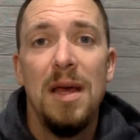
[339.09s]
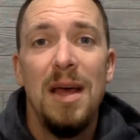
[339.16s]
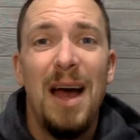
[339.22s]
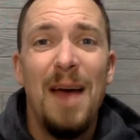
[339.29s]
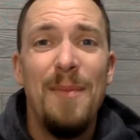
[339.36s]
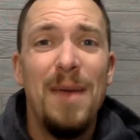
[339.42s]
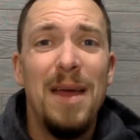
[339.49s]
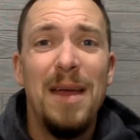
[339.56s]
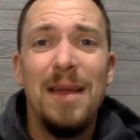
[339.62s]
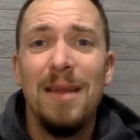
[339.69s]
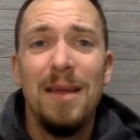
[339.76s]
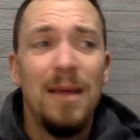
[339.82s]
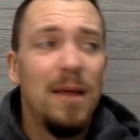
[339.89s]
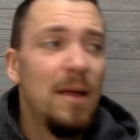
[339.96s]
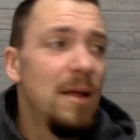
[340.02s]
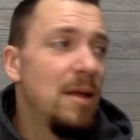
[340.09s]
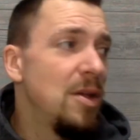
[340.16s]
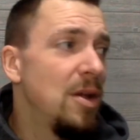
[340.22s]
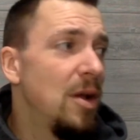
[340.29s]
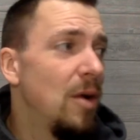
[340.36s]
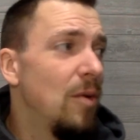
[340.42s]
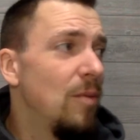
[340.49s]
I made, you
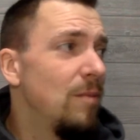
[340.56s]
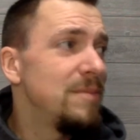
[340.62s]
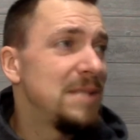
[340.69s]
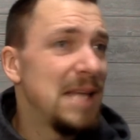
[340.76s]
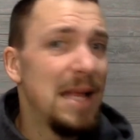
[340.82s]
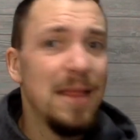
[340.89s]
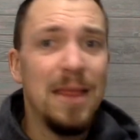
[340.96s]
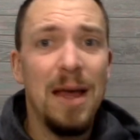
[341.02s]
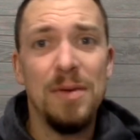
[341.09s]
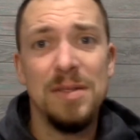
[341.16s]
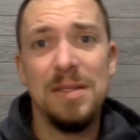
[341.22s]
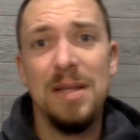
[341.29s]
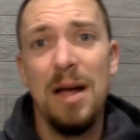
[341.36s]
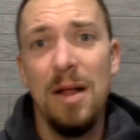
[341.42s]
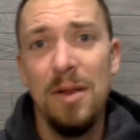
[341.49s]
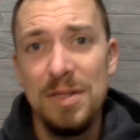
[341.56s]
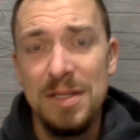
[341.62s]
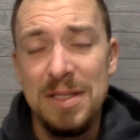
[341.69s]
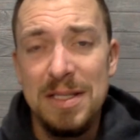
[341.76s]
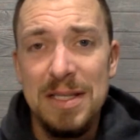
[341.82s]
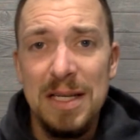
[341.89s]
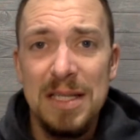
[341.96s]
know, ten thousand dollars
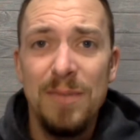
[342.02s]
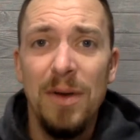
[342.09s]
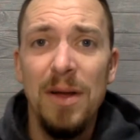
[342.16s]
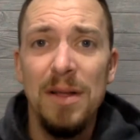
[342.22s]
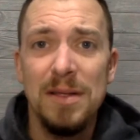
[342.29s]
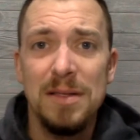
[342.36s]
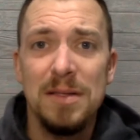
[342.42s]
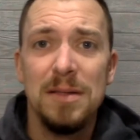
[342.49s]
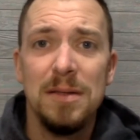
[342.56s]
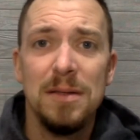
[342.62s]
in six months.